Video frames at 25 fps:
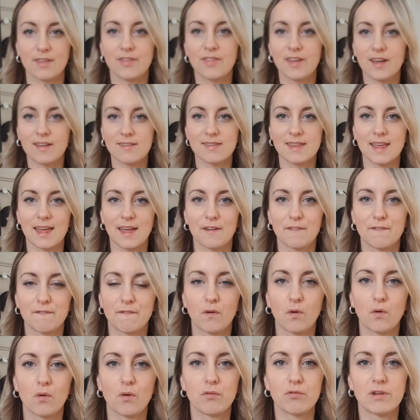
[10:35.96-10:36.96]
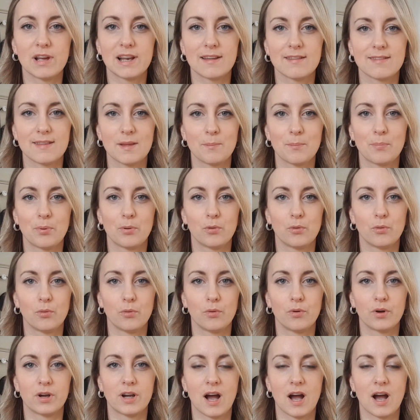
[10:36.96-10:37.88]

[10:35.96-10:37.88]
So that's it for really simple